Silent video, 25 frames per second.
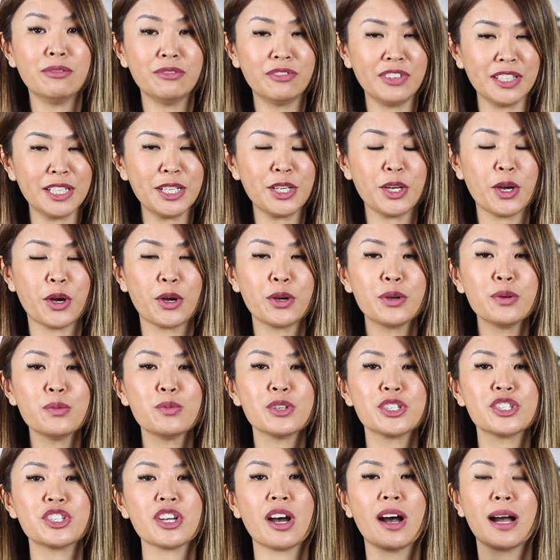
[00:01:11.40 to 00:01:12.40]
video,
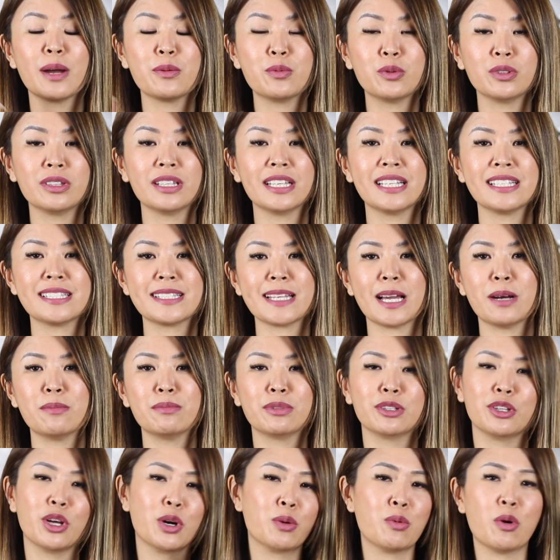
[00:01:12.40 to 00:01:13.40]
which I will link down
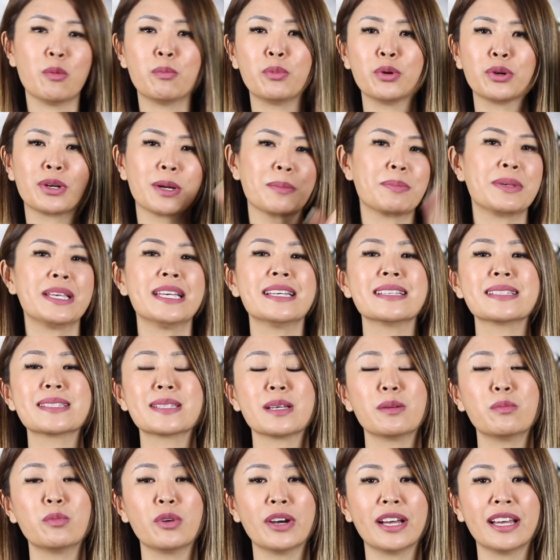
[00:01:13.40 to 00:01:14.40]
below or put up here
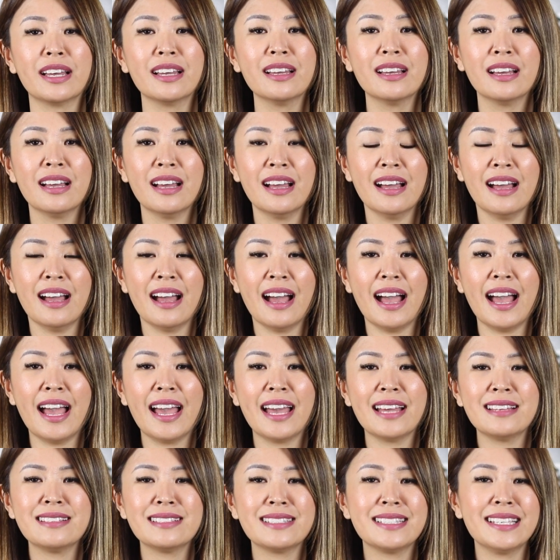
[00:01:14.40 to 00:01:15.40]
somewhere.
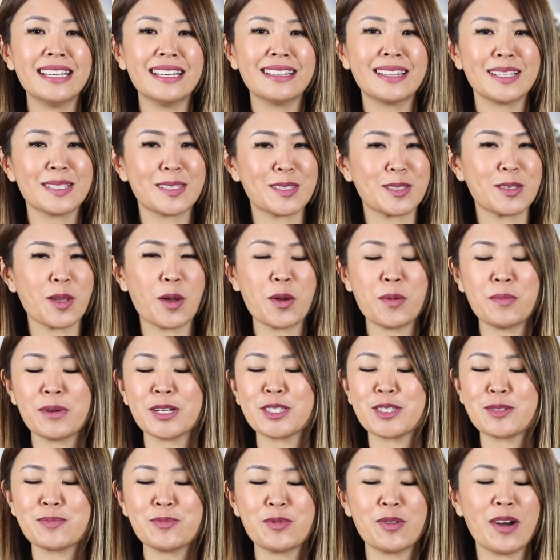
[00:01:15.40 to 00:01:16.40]
And yeah, there's so
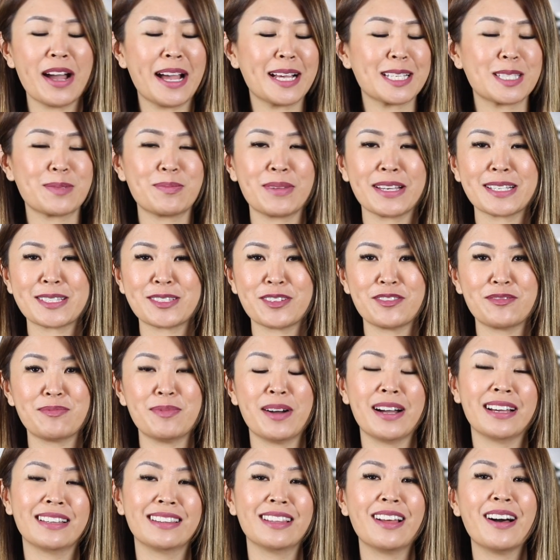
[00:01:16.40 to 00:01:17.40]
much more aspects of
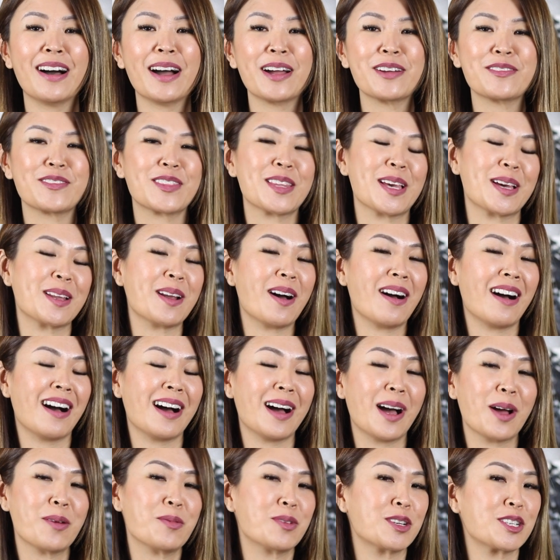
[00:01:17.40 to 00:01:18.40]
my life that
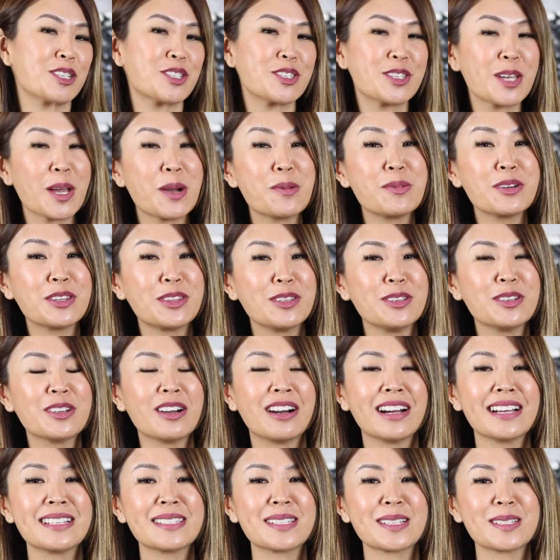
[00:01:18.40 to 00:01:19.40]
I want to share with you
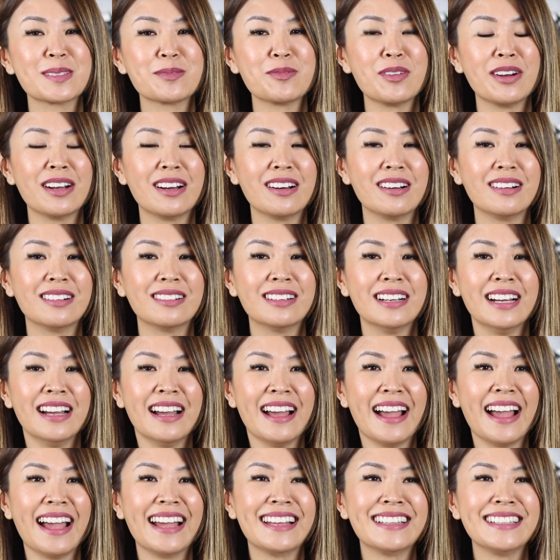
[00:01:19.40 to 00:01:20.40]
guys as well.
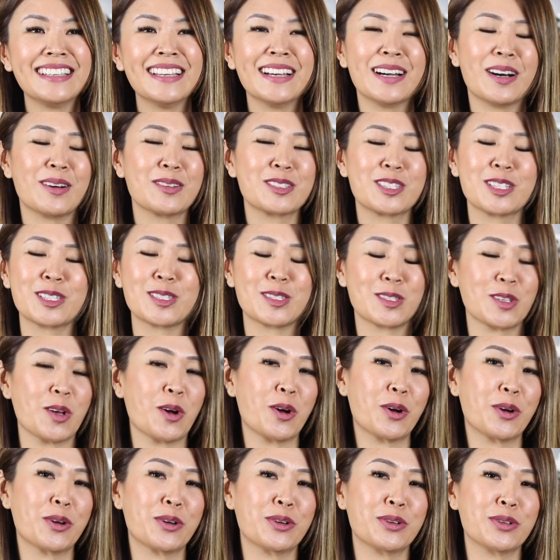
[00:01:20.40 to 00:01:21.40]
And yeah, I was just
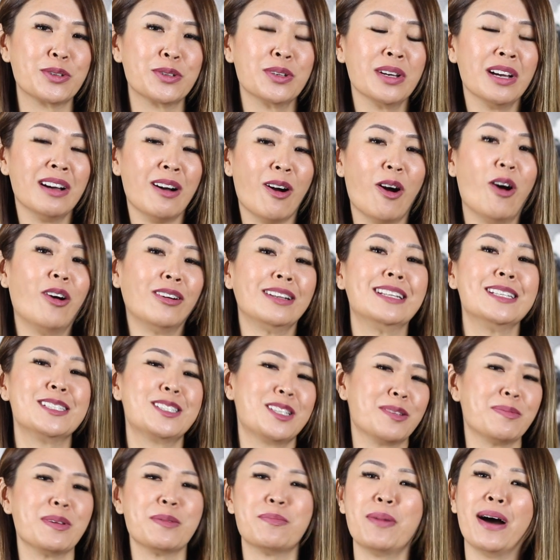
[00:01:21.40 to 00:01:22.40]
so honored
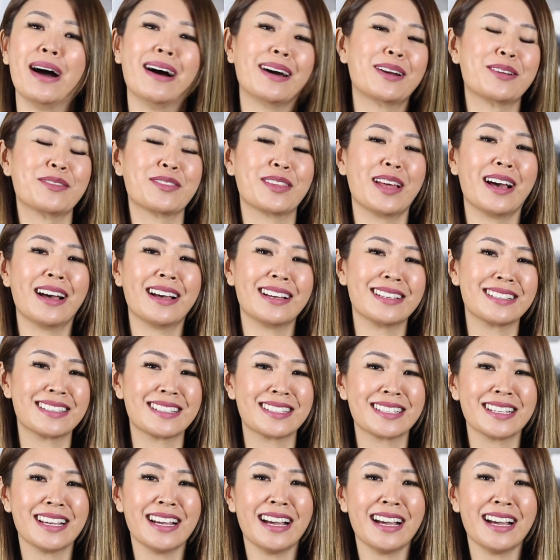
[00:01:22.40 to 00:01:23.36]
to be part of that